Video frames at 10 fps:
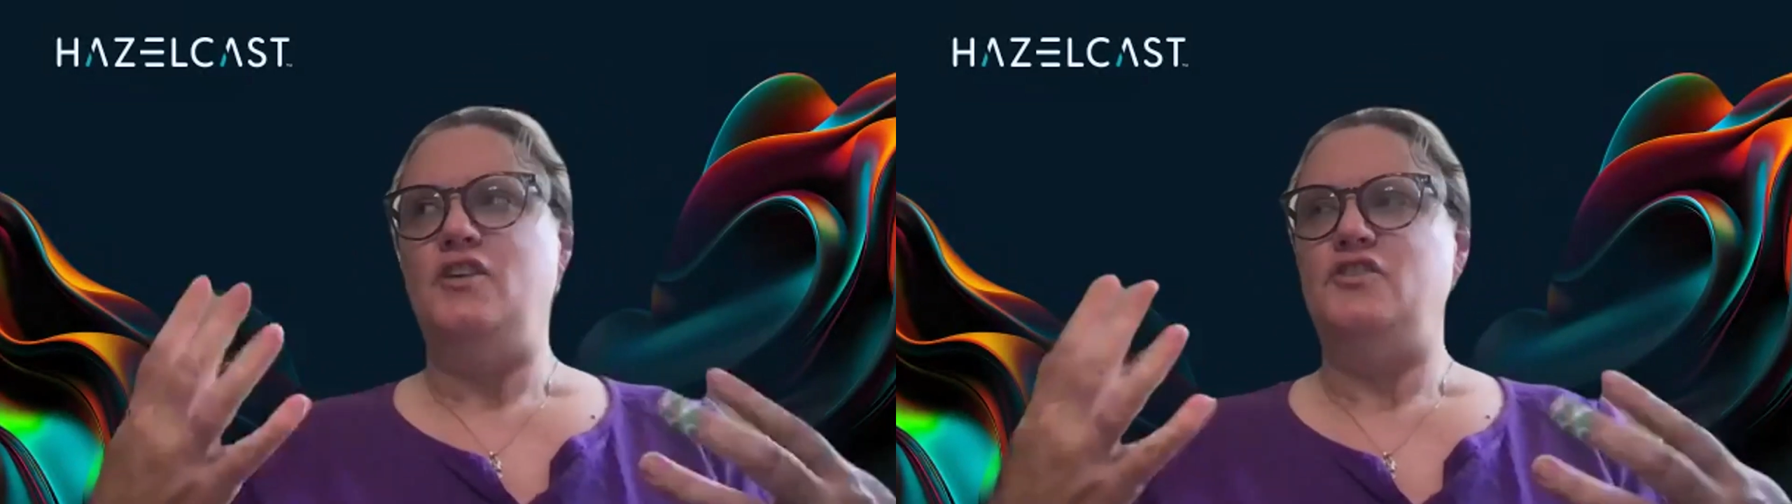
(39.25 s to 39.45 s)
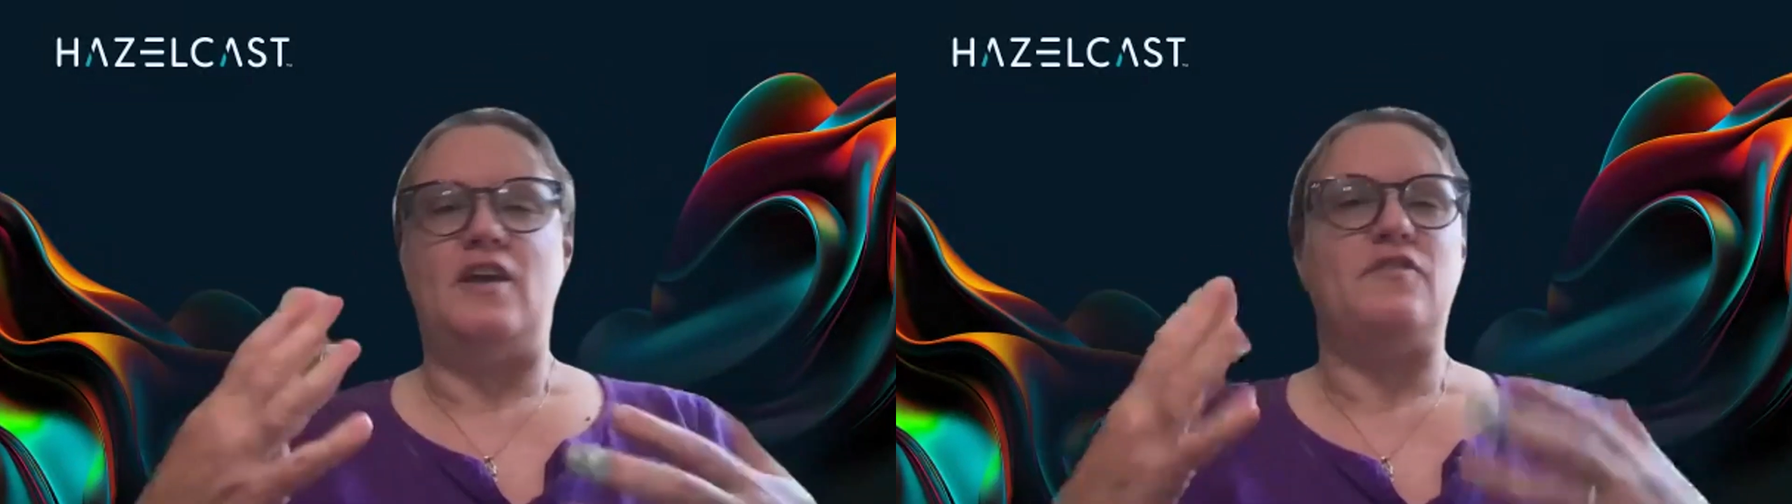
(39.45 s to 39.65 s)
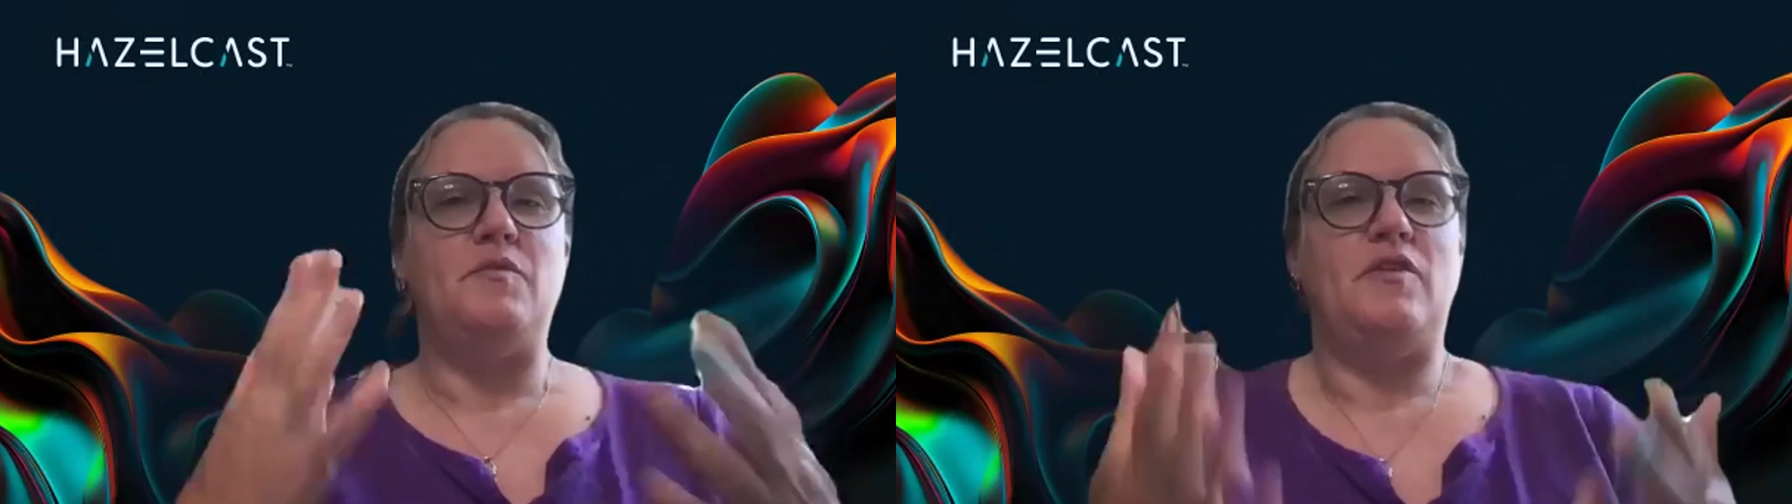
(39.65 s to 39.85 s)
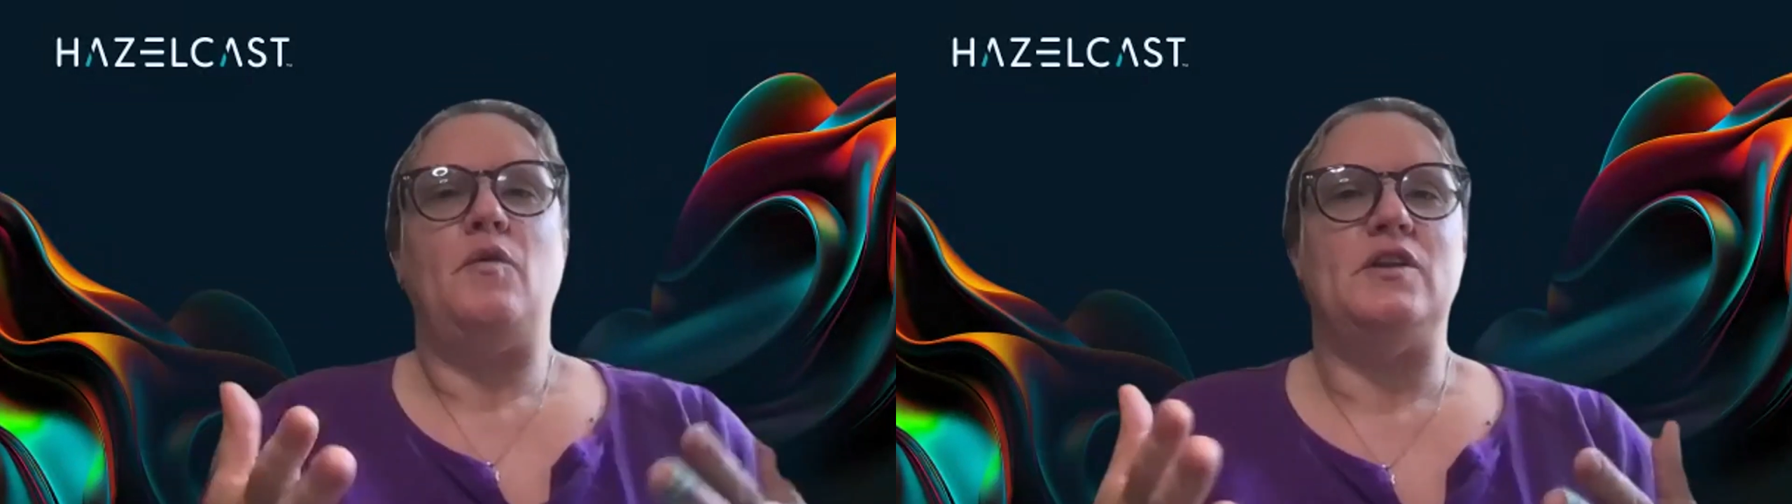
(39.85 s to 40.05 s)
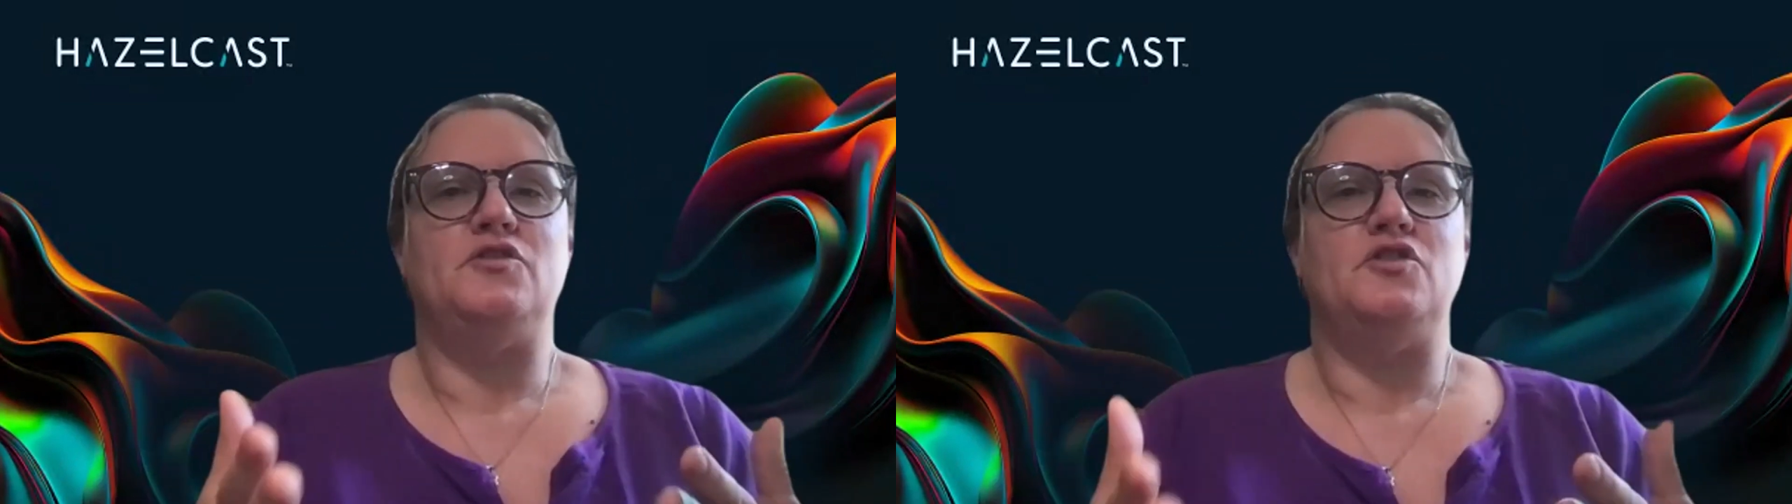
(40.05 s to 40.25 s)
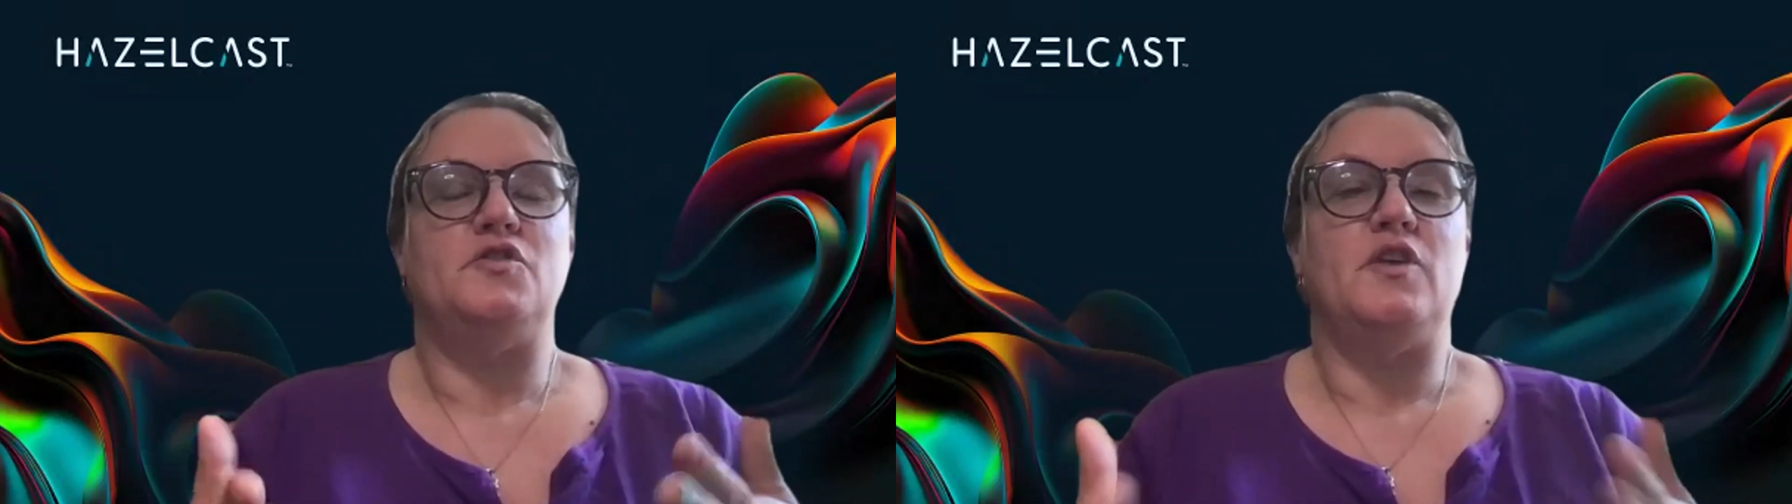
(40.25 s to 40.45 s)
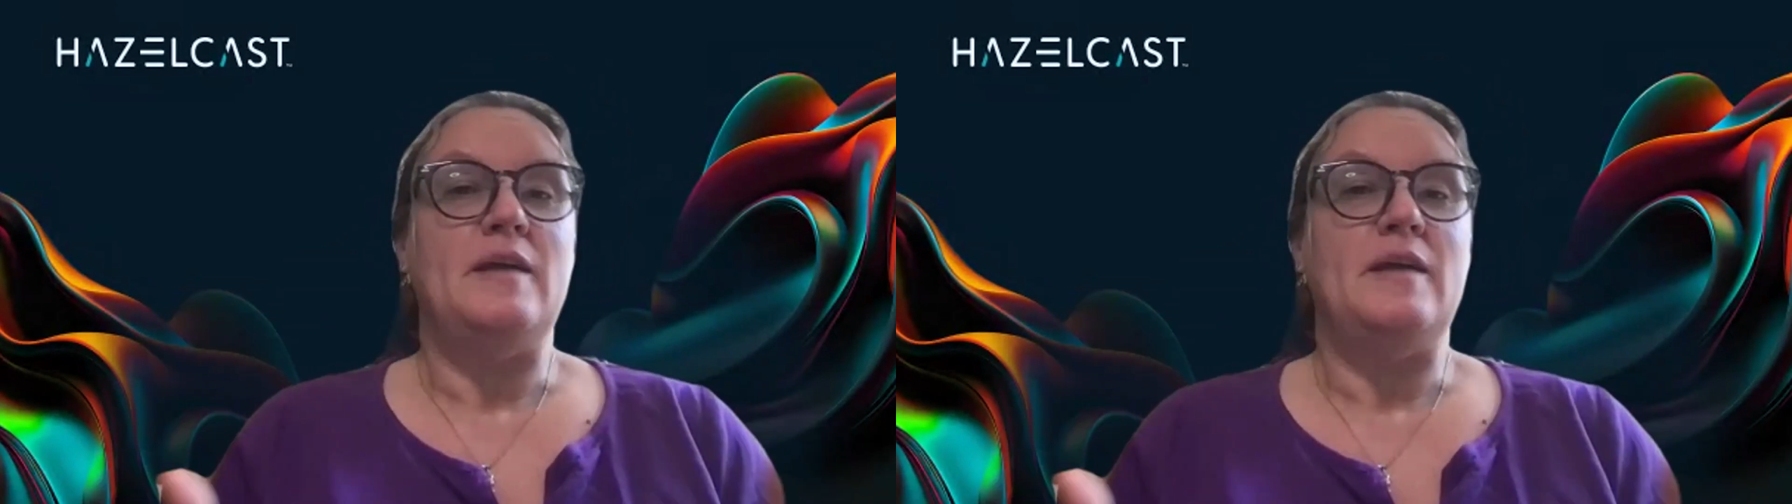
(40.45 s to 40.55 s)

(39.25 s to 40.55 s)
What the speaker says: So if you want to search for